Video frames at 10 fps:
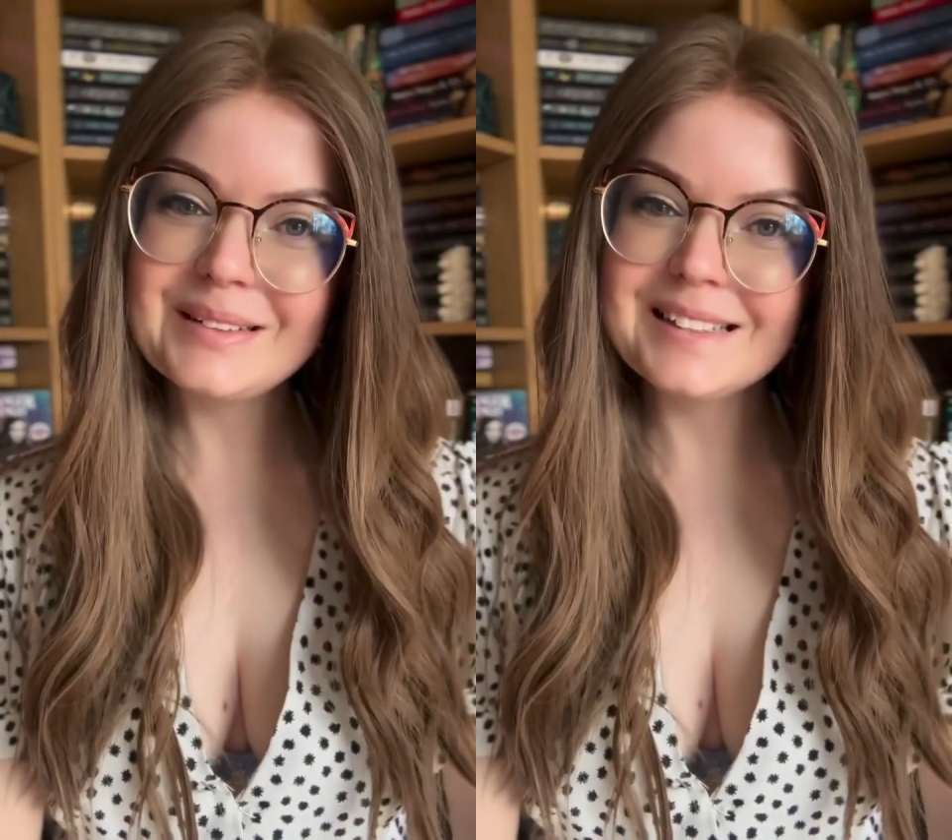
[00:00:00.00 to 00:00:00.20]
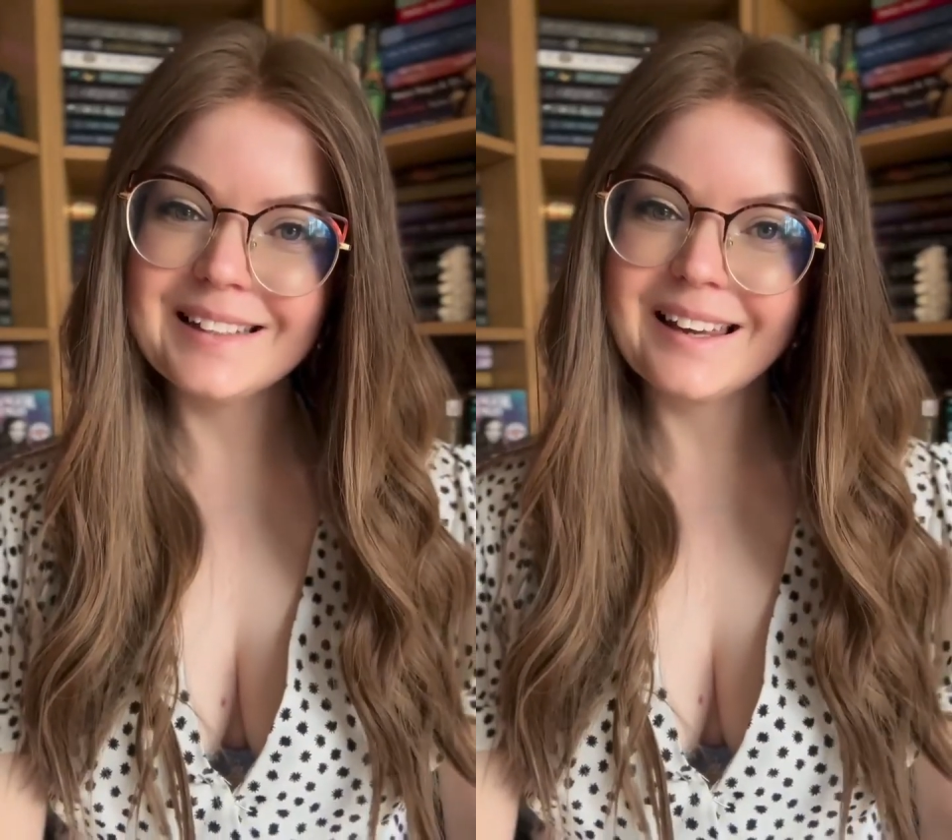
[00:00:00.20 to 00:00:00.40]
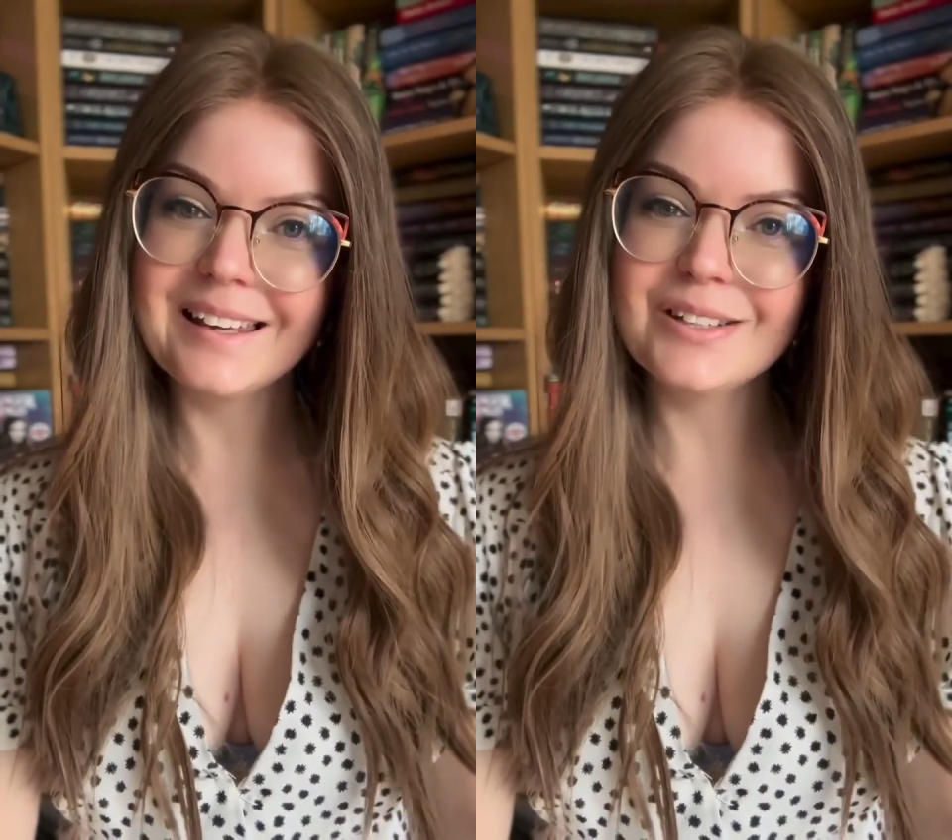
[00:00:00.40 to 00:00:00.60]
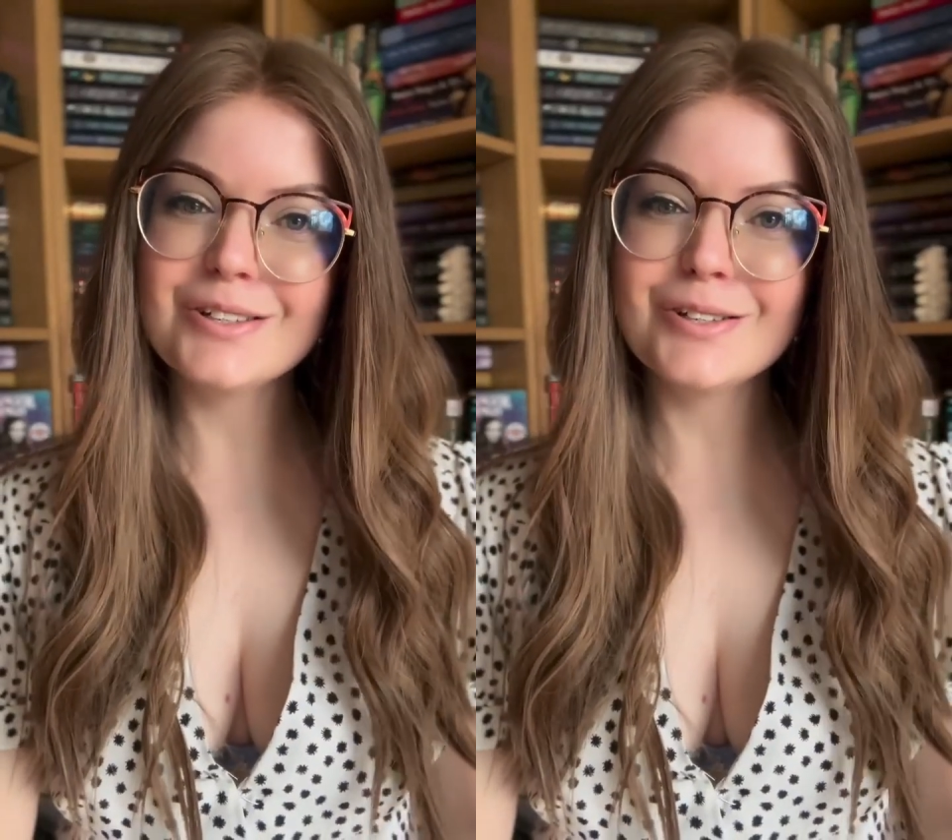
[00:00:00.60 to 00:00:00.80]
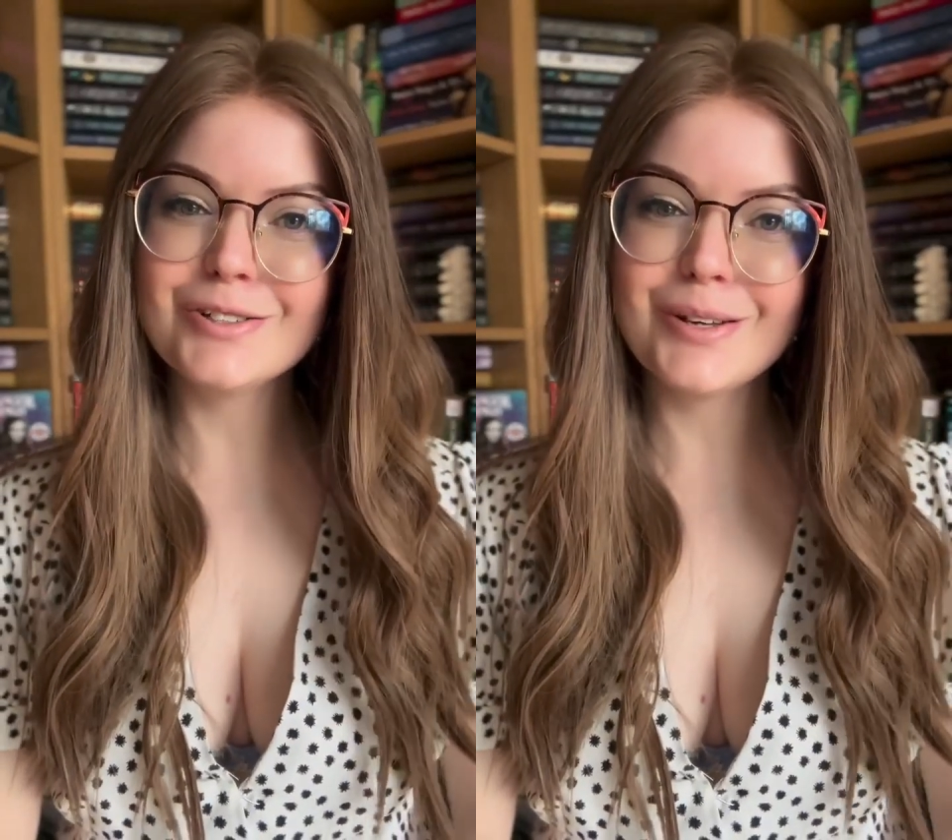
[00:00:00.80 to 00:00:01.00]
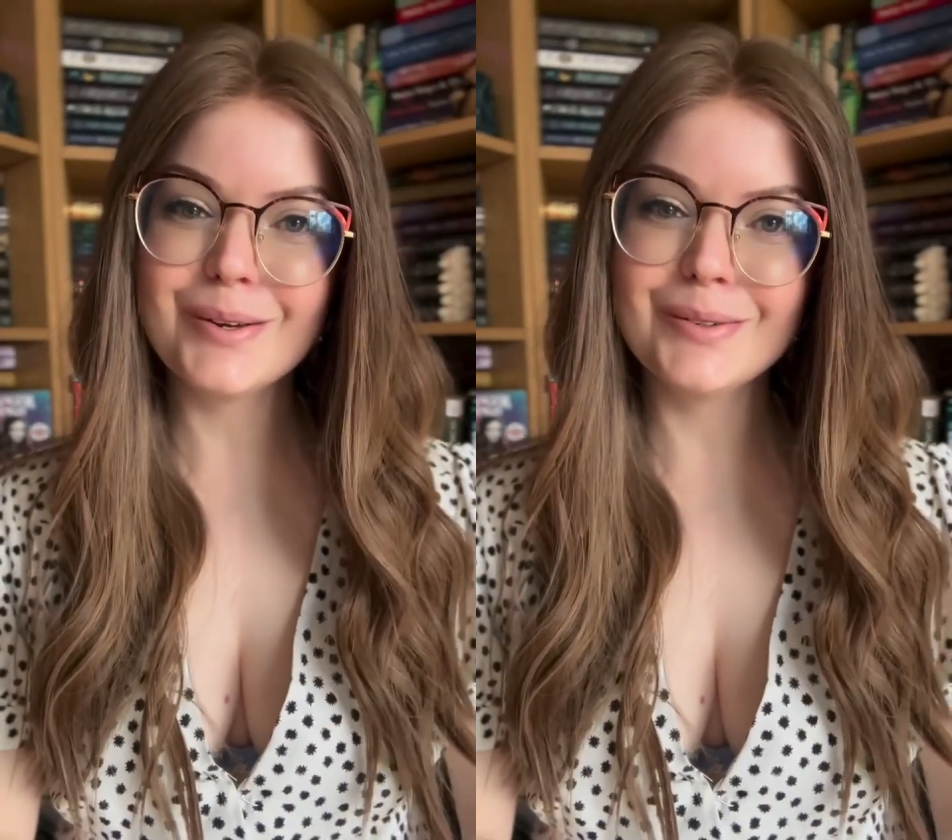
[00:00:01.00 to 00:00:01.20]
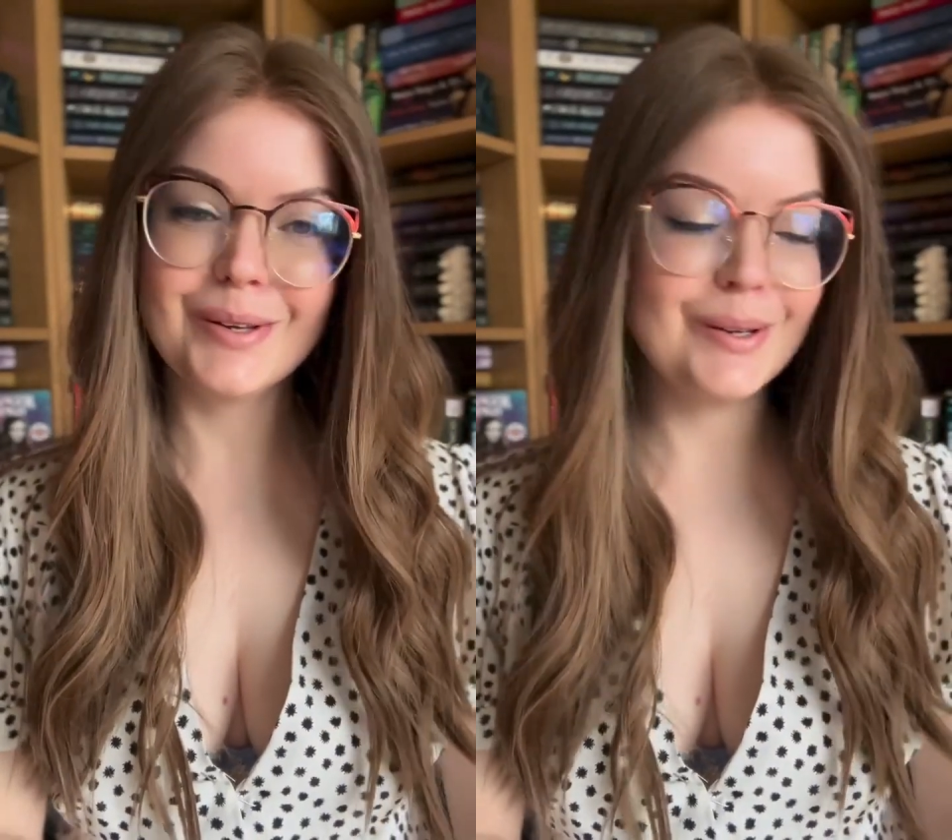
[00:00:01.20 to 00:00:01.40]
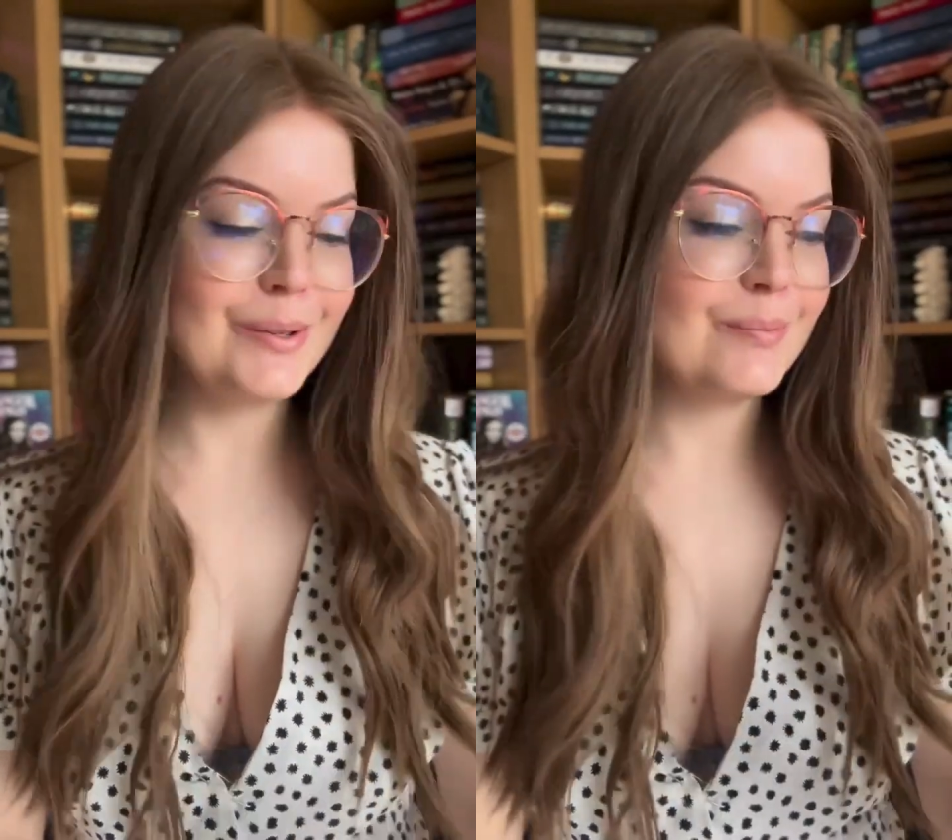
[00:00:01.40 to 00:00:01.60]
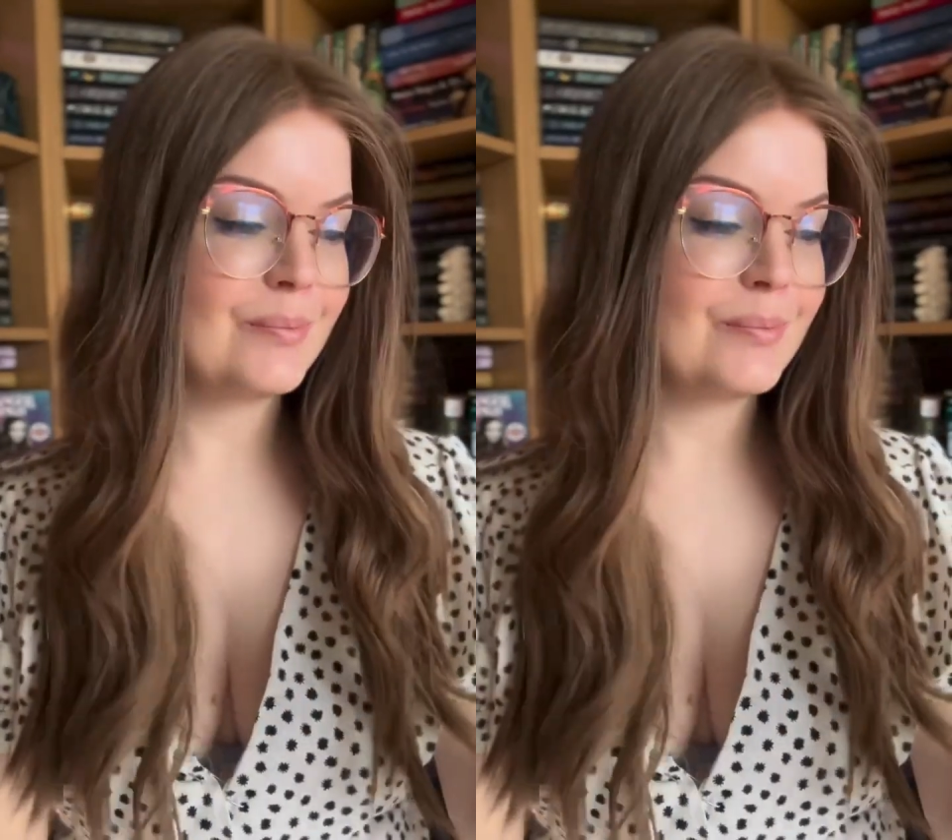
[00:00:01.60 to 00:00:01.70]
today to show you